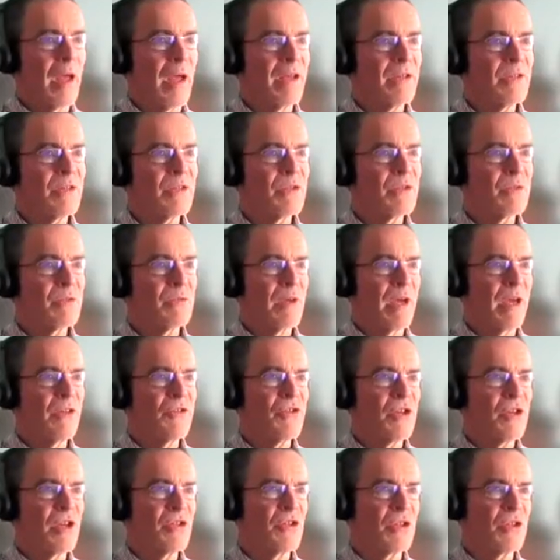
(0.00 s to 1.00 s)
as
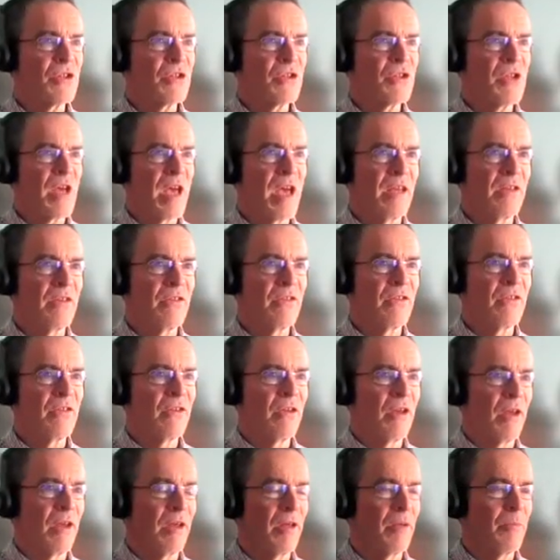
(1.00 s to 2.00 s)
AJ has just said,
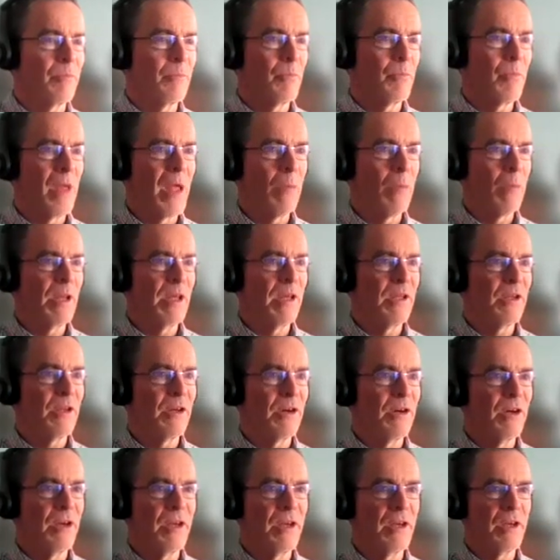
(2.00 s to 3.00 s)
Emily and
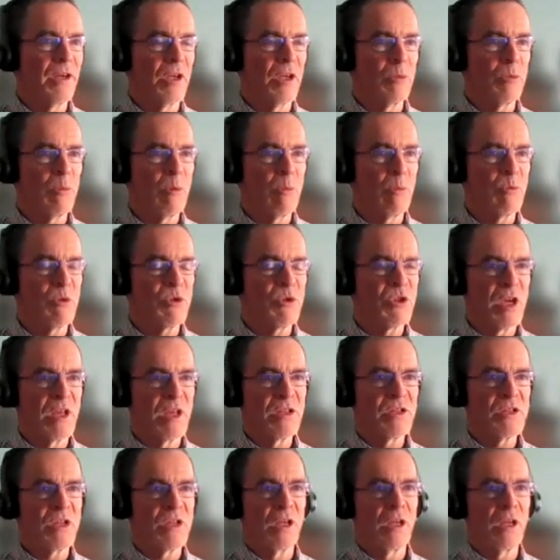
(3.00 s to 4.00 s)
I are going to be
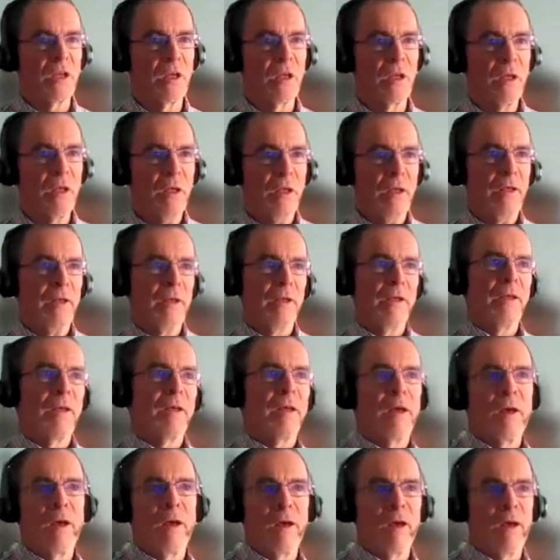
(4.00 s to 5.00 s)
presenting
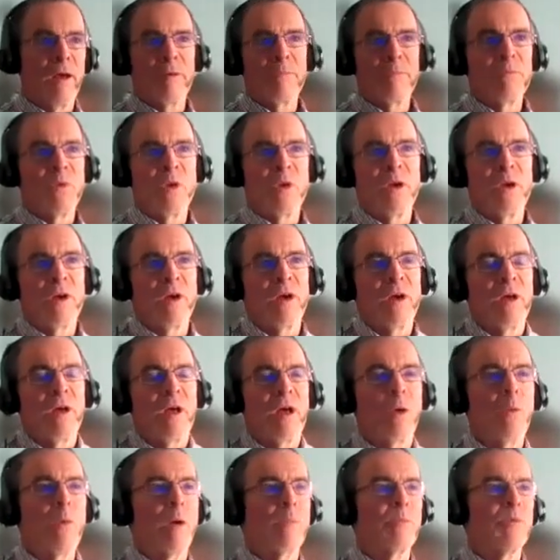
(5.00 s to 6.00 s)
a
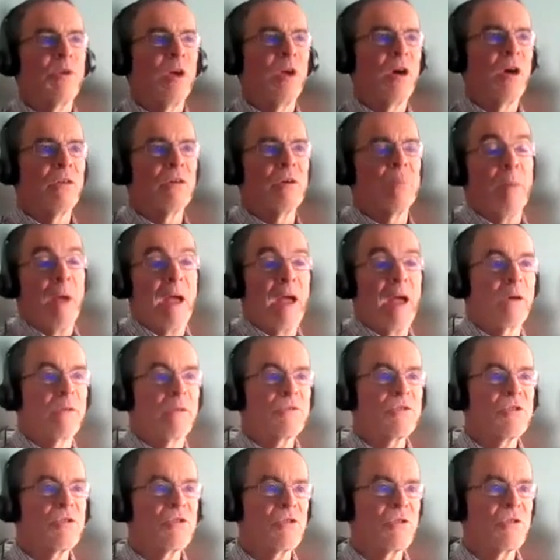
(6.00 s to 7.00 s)
webinar
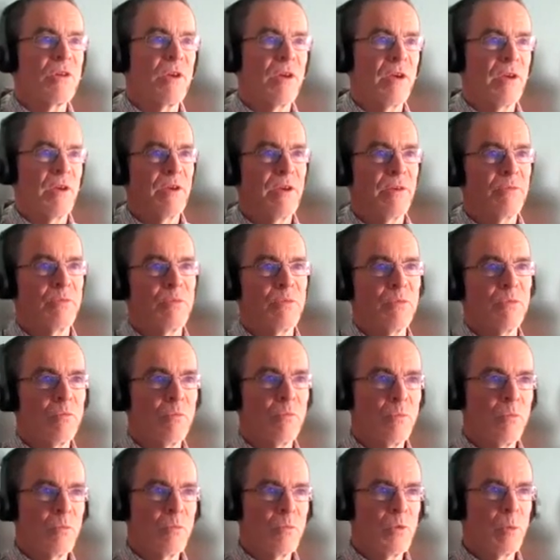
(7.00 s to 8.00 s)
about
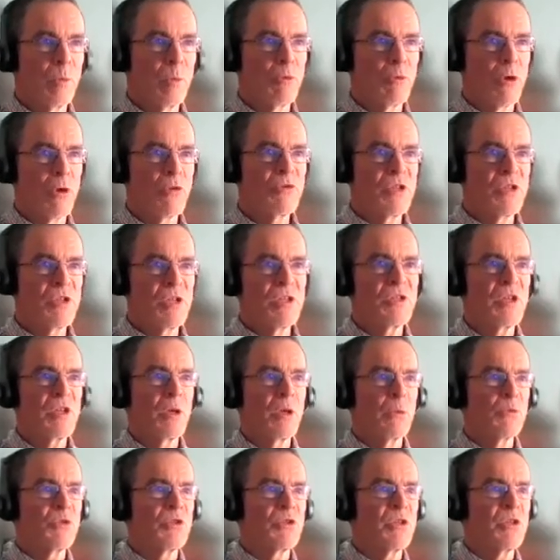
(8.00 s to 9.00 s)
the protein
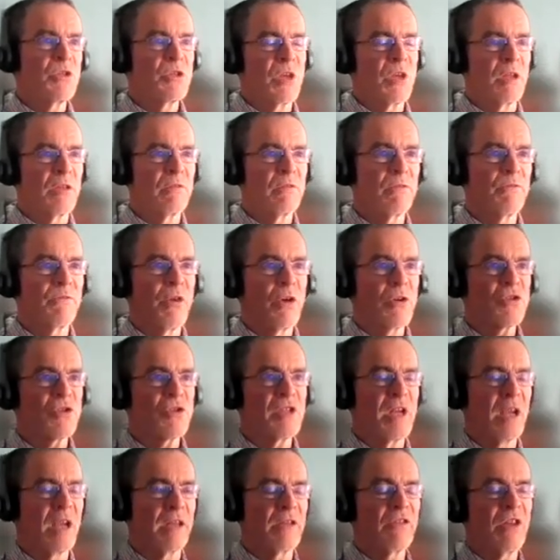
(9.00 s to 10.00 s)
sequences and
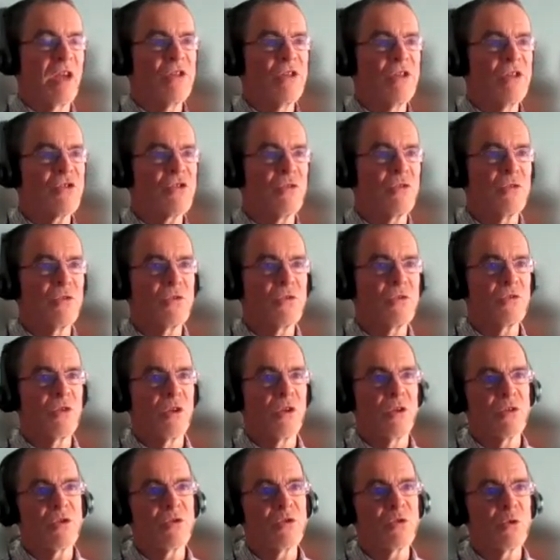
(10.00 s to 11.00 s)
functional annotations
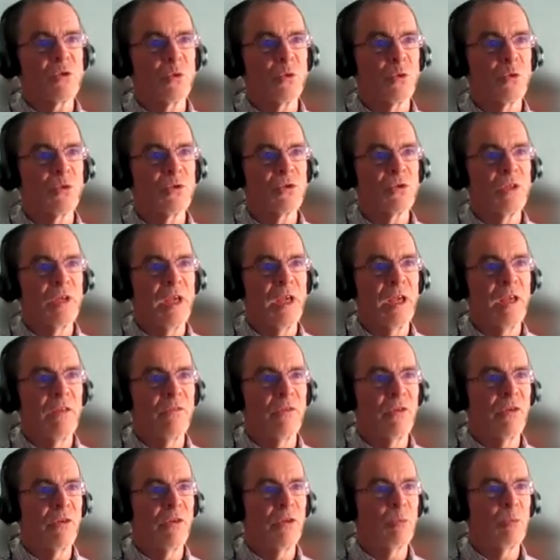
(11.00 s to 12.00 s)
that are stored
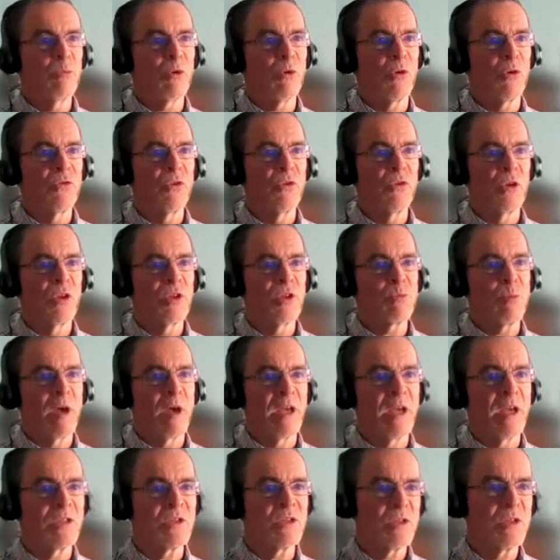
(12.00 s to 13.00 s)
in the UniProt
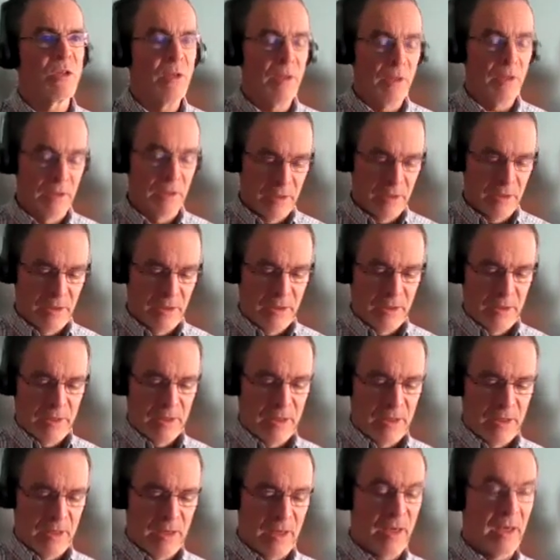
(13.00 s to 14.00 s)
KnowledgeBase.
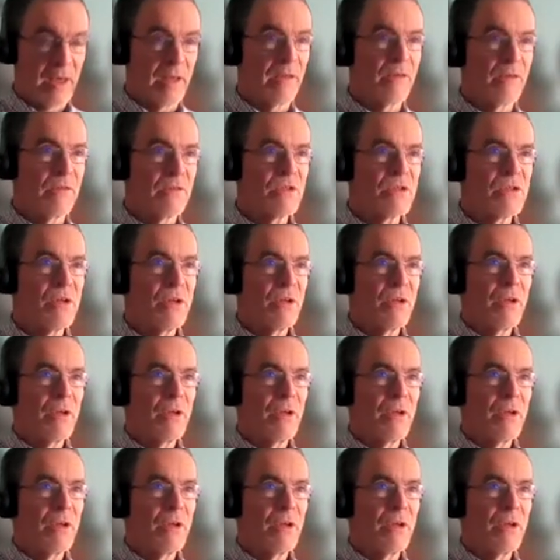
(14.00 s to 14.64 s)
And